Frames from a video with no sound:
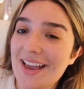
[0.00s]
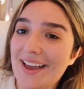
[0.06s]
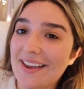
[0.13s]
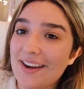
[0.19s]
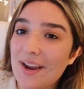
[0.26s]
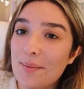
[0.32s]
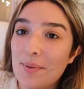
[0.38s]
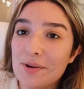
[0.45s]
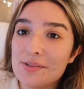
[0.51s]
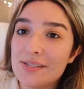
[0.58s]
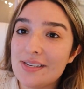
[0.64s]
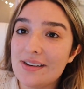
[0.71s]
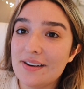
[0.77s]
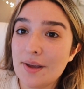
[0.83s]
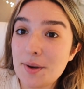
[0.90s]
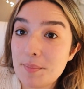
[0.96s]
and I
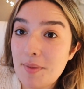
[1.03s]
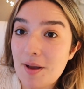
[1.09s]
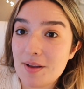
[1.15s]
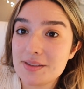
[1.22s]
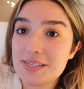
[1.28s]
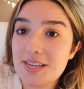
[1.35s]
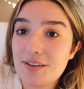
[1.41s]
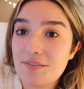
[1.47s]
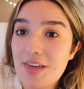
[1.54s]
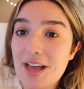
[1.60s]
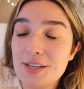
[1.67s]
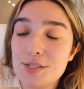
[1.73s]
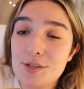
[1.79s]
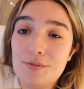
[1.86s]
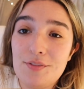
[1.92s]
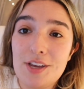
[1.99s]
posted an unboxing of
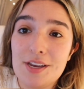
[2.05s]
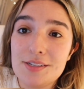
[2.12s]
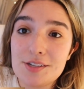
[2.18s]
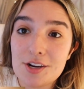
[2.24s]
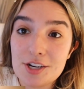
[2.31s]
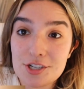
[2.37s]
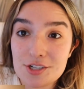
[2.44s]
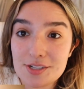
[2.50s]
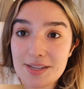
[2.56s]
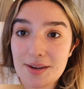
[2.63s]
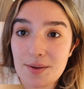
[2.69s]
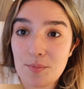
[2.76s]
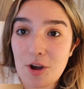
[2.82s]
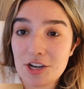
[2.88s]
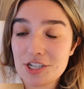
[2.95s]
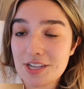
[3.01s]
that, so if you guys are interested
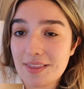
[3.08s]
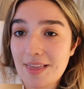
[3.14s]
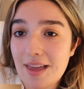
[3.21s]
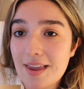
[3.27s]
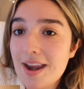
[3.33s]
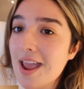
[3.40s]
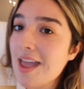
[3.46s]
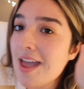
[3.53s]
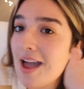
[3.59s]
in watching that,